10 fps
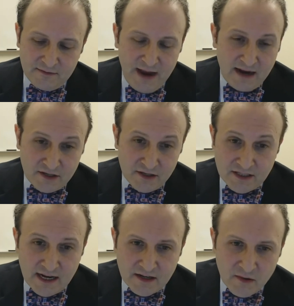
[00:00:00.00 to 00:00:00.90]

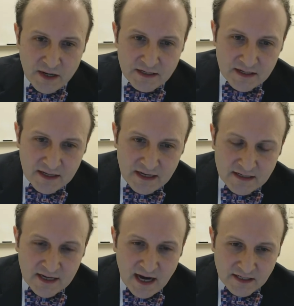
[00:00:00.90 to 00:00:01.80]
factors that go into
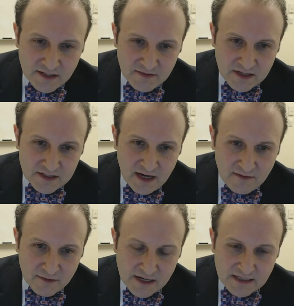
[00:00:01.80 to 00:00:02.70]
these kinds of
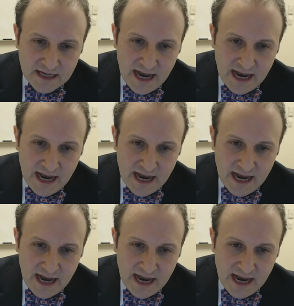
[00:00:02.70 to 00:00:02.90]
discoveries.